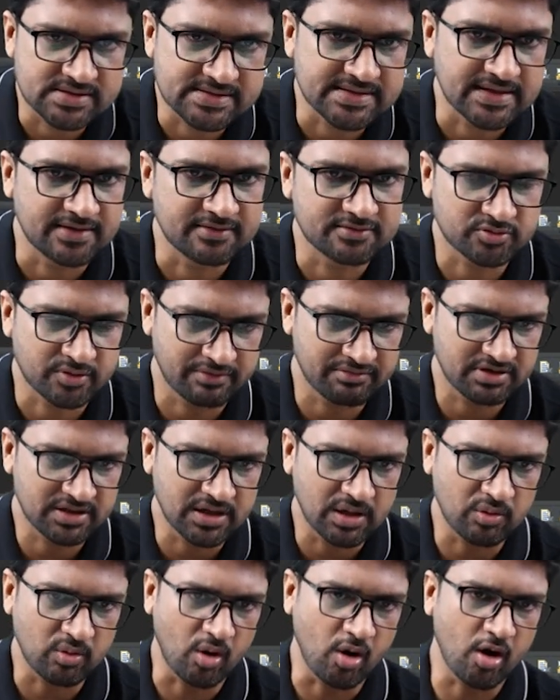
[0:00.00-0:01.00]
itself. So even
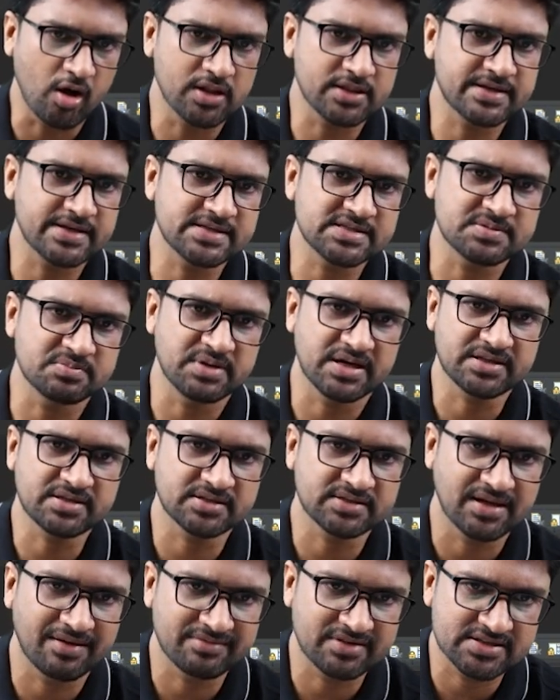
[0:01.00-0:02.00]
though all these
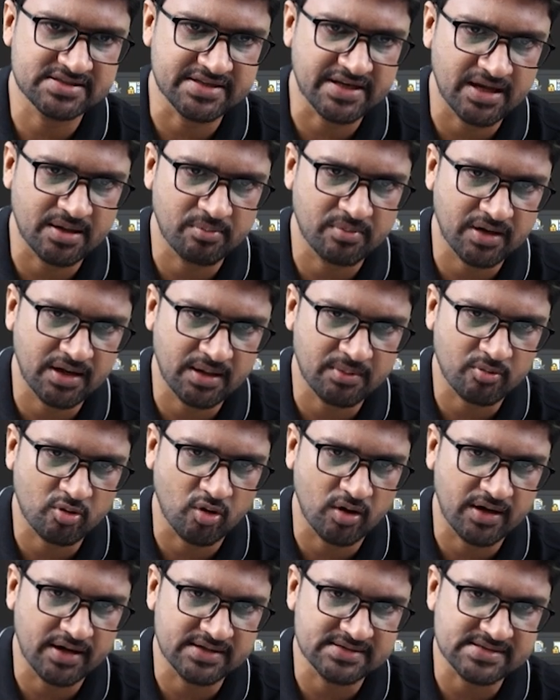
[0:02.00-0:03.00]
methods have the same name
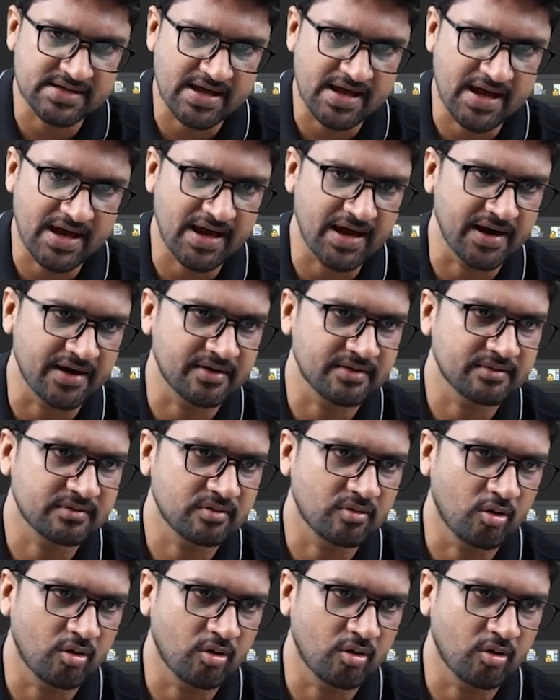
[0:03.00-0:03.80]
called as add,